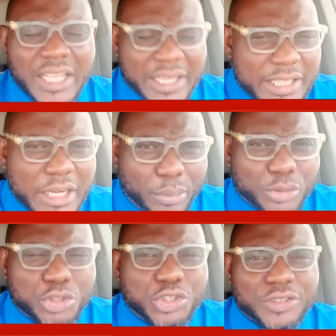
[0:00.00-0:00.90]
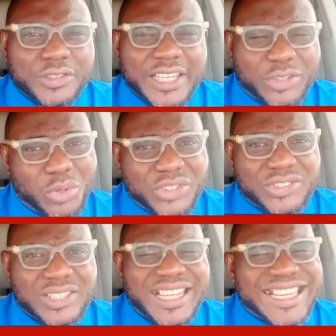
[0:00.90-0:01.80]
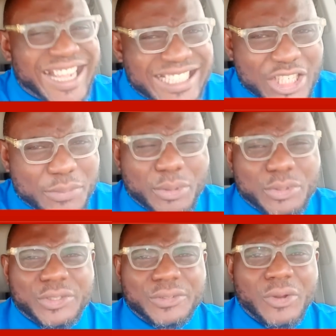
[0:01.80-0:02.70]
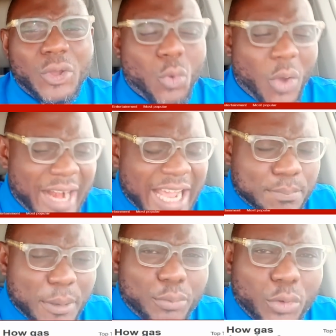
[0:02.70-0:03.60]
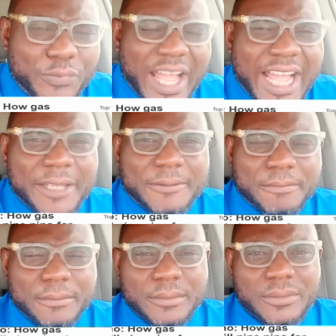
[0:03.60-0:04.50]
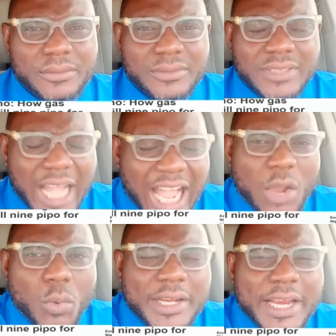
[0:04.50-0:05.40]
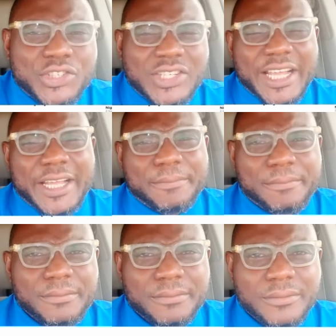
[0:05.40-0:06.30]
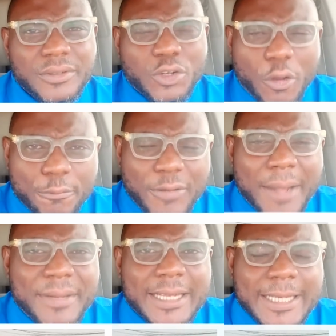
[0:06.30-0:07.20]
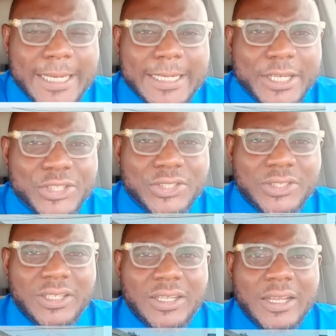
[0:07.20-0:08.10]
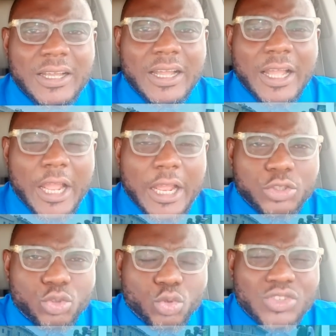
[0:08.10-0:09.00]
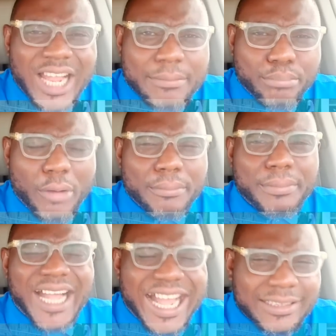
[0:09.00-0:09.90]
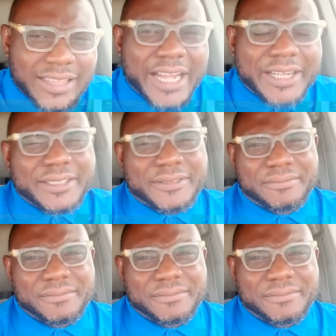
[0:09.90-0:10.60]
Taking the position, it was gas explosion. Whereas people there, the eyewitness there, confirmed that it is a suicide bomb attack